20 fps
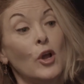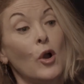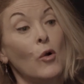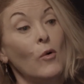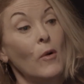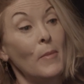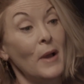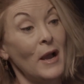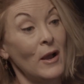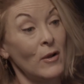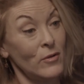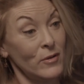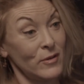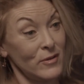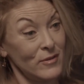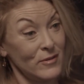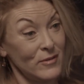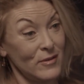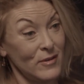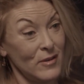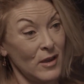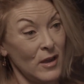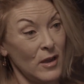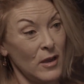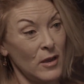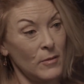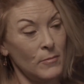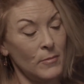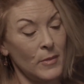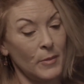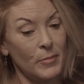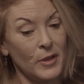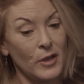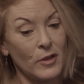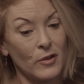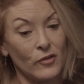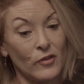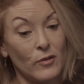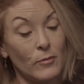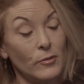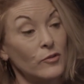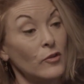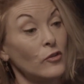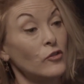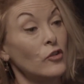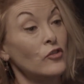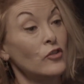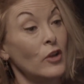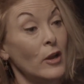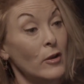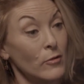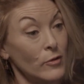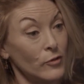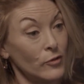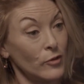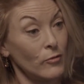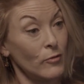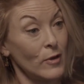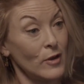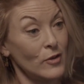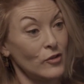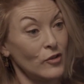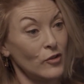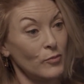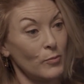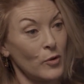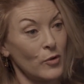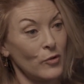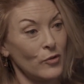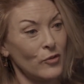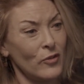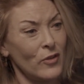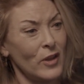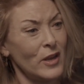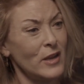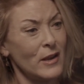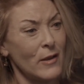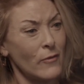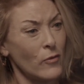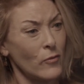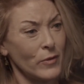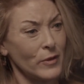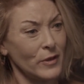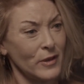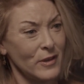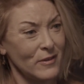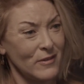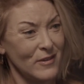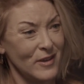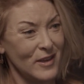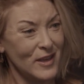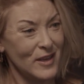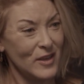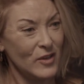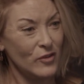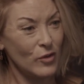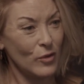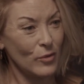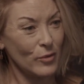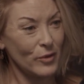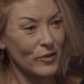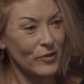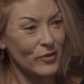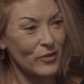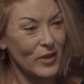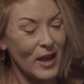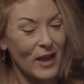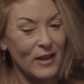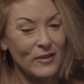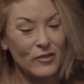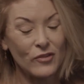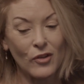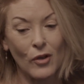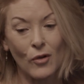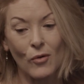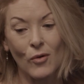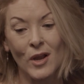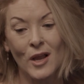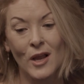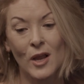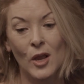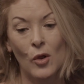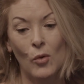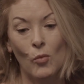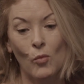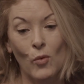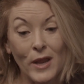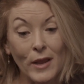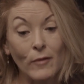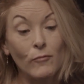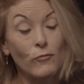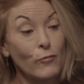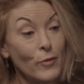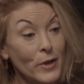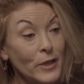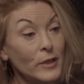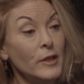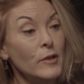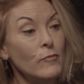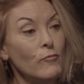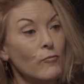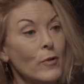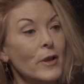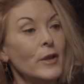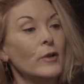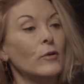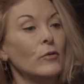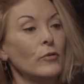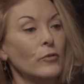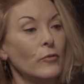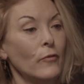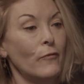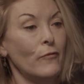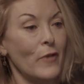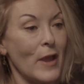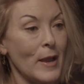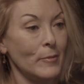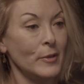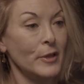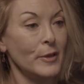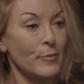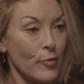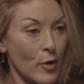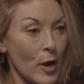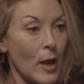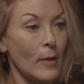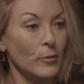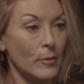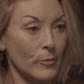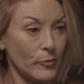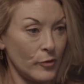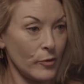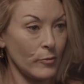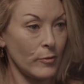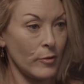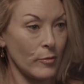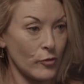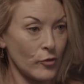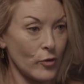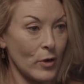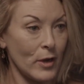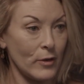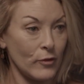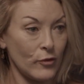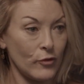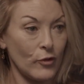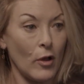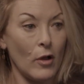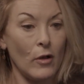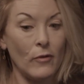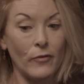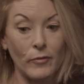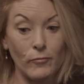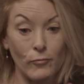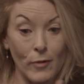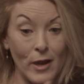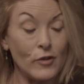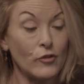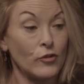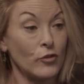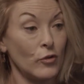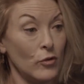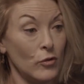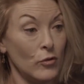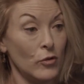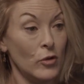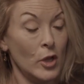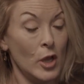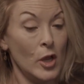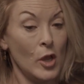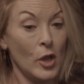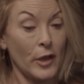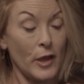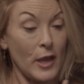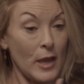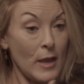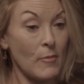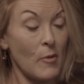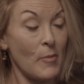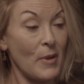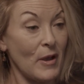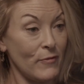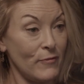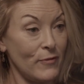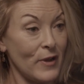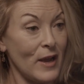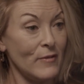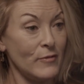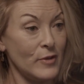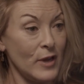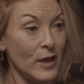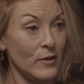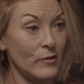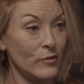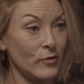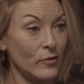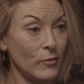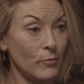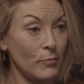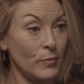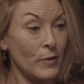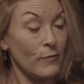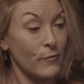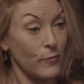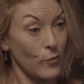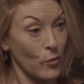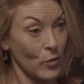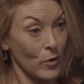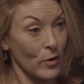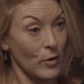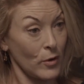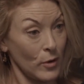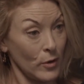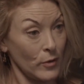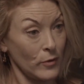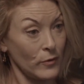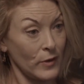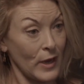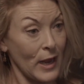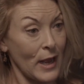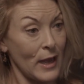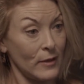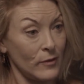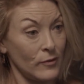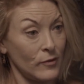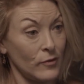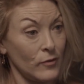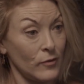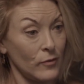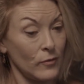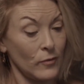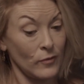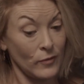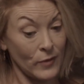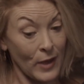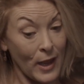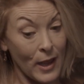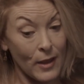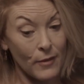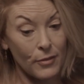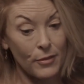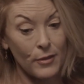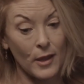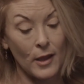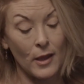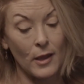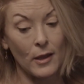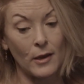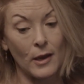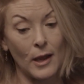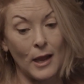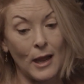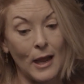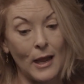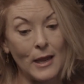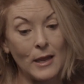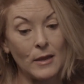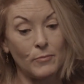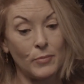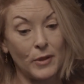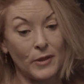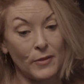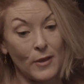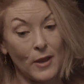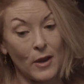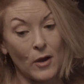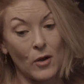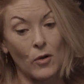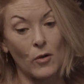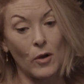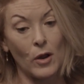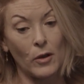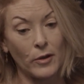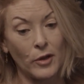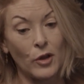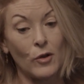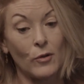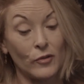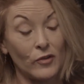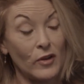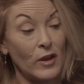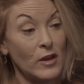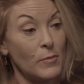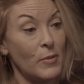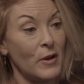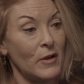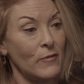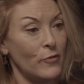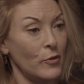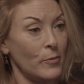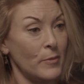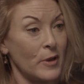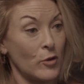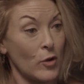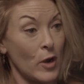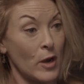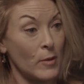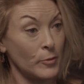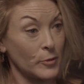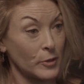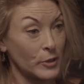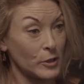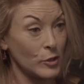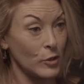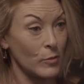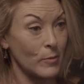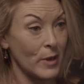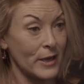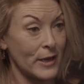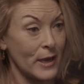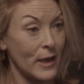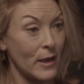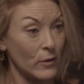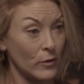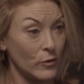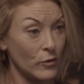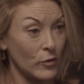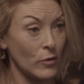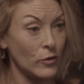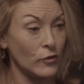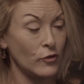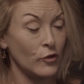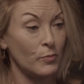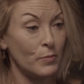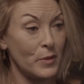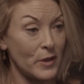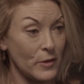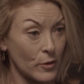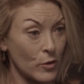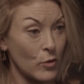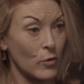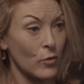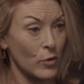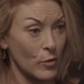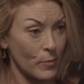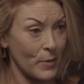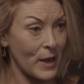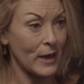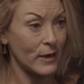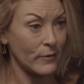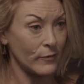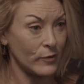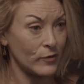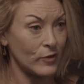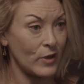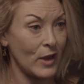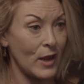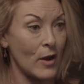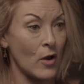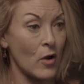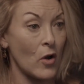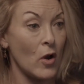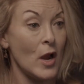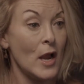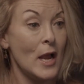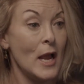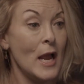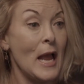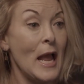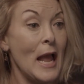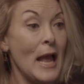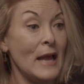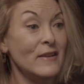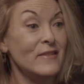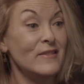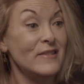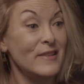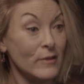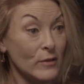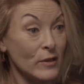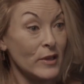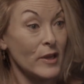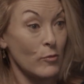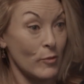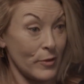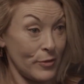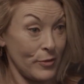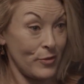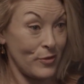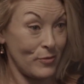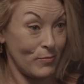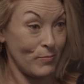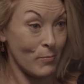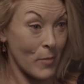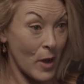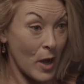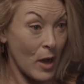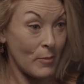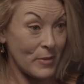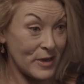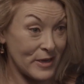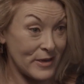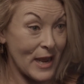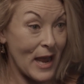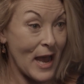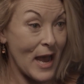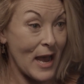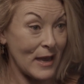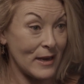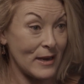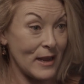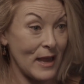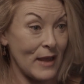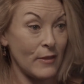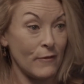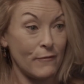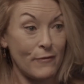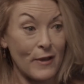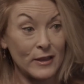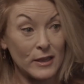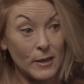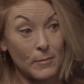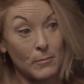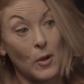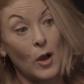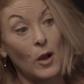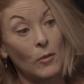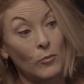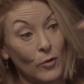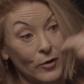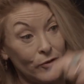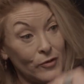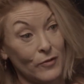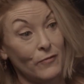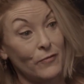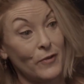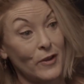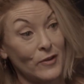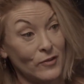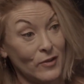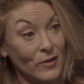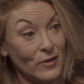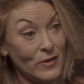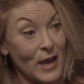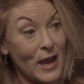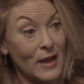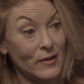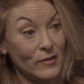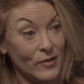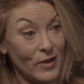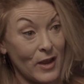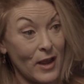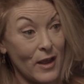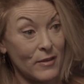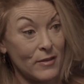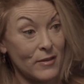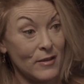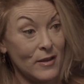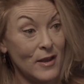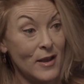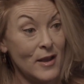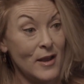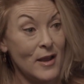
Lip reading: know about, because he was such a generous and gracious person that he never really told us that. So we had really real family problems that we were trying to solve. And Rachel came about 5 days before Dad's death, and I had been there, you know, as an independent filmmaker, able to clear my calendar and just be the quarterback of his care, and dealing with Mom and Dad, and the fact that Mom wasn't facing Dad's death,